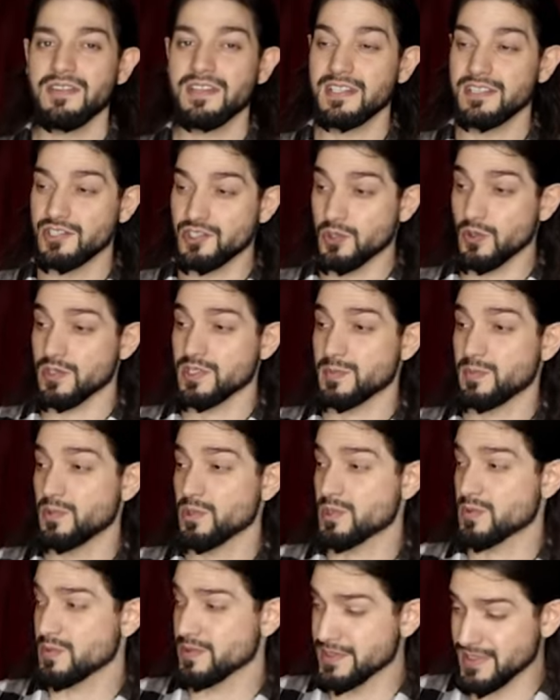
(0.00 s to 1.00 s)
that George
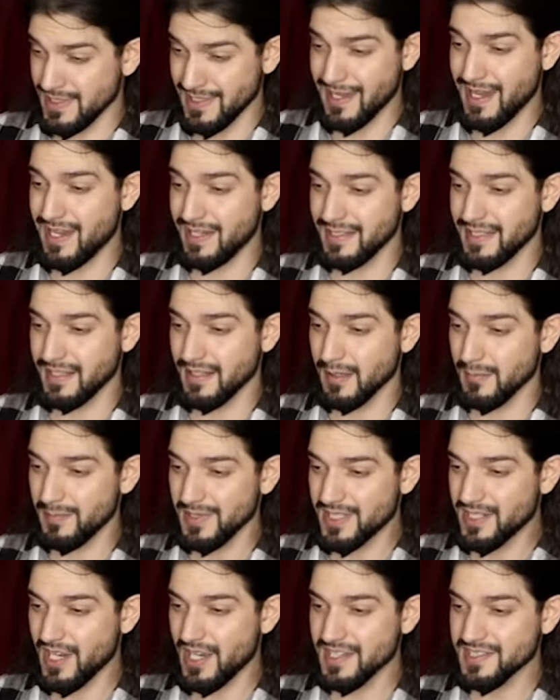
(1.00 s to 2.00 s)
Bush was lying
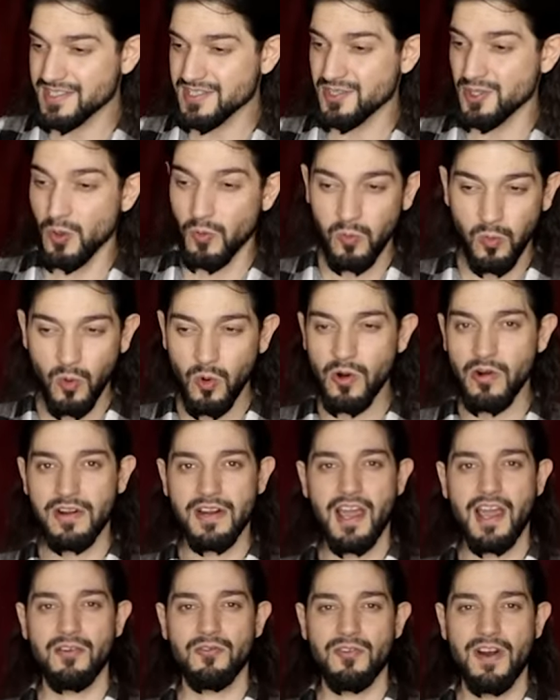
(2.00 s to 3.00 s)
because the war in
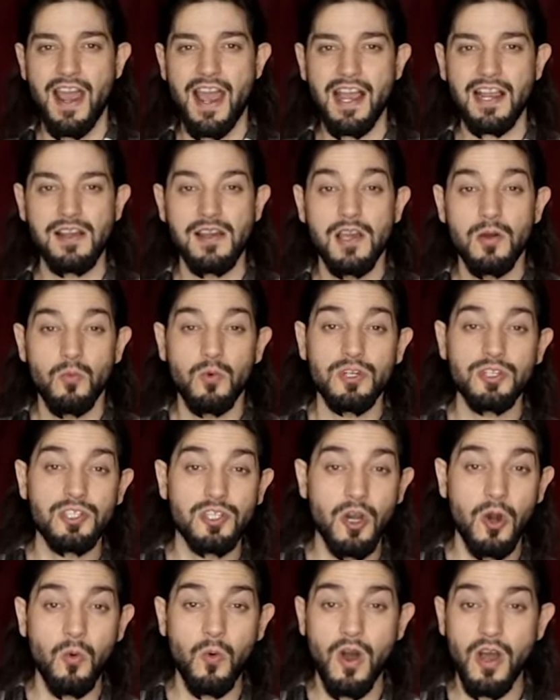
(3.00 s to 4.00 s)
Iraq would
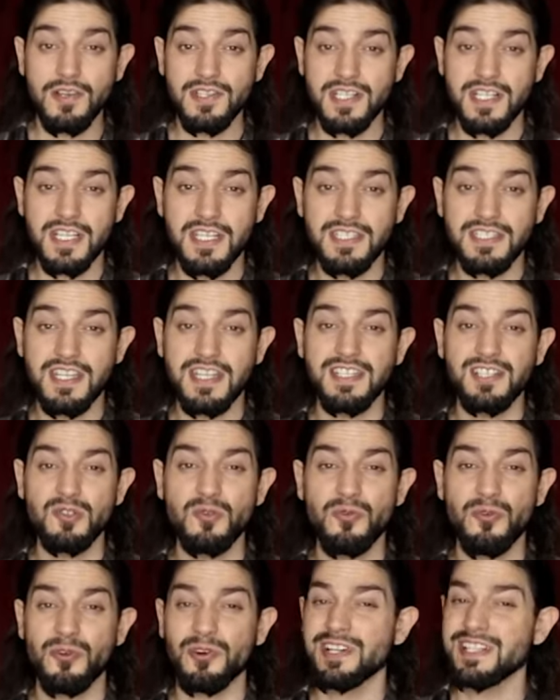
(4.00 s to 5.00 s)
go on to continue
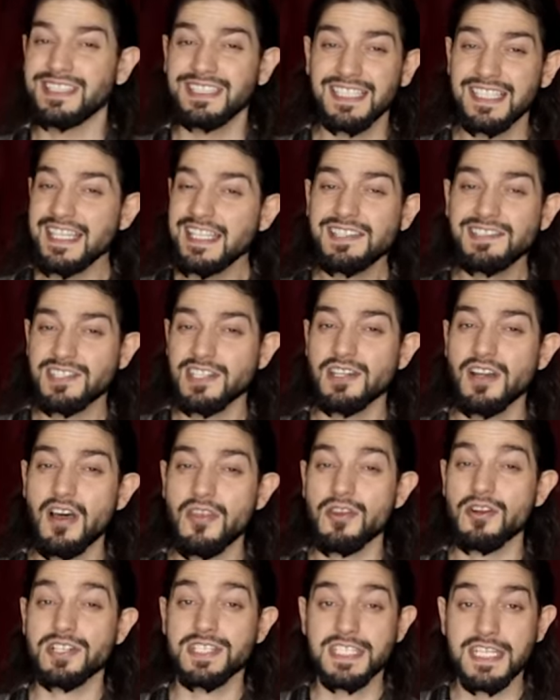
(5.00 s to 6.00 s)
for at least
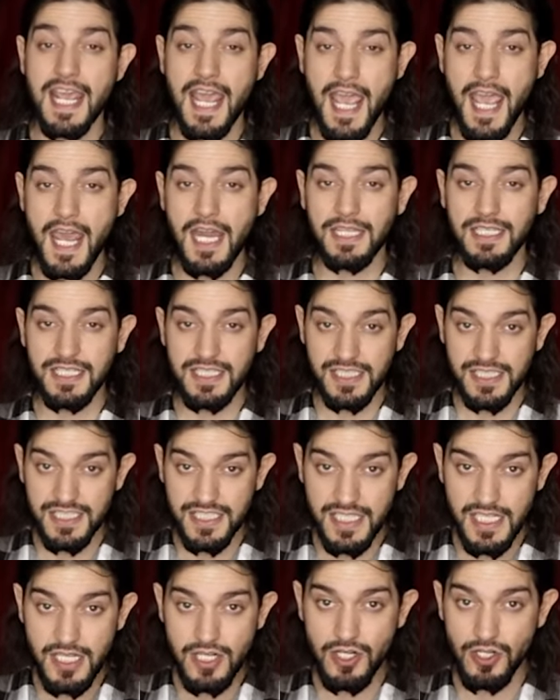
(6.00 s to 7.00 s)
another 10
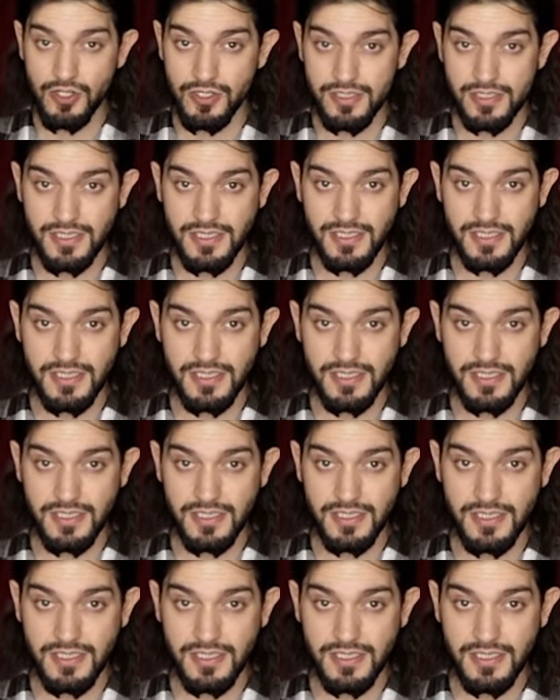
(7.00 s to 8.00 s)
years. Did
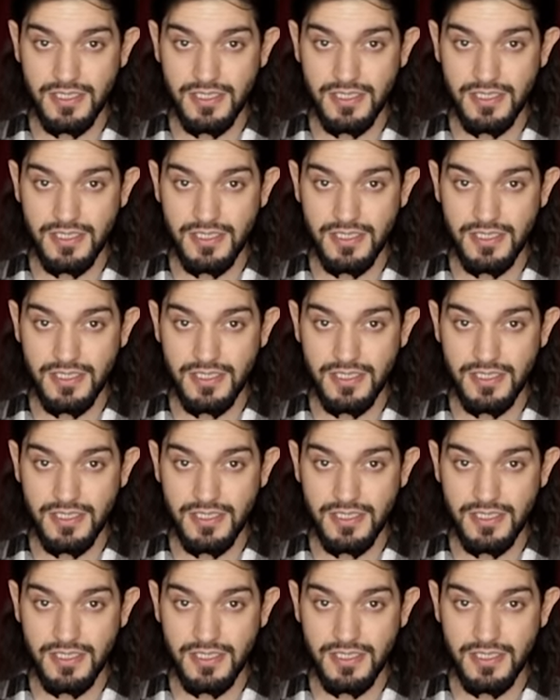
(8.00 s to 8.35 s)
it?